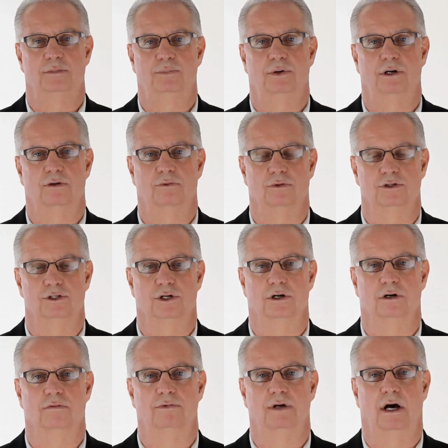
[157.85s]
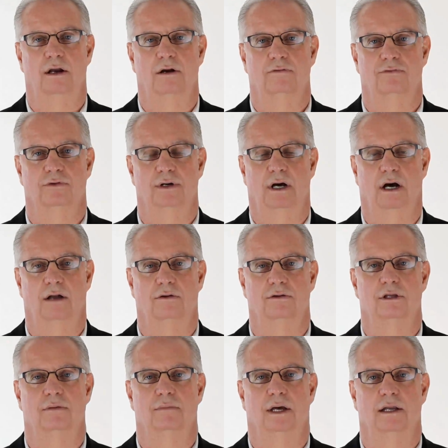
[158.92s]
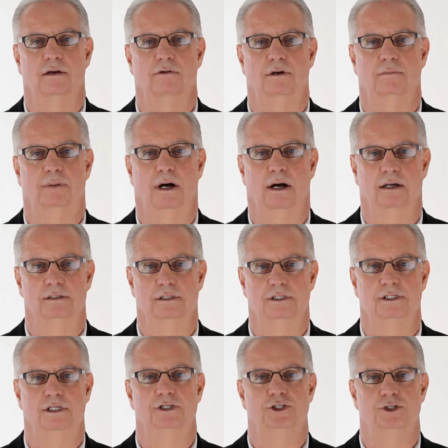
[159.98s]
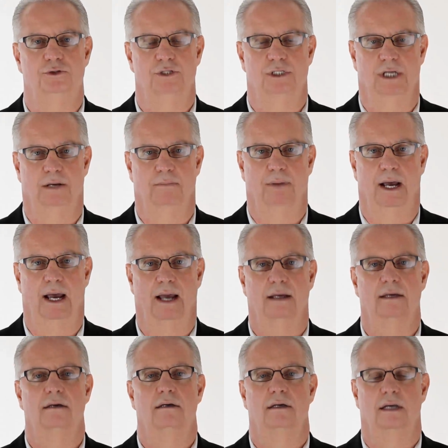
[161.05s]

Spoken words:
put in reserve dollar for dollar the amount of deposits that you set back.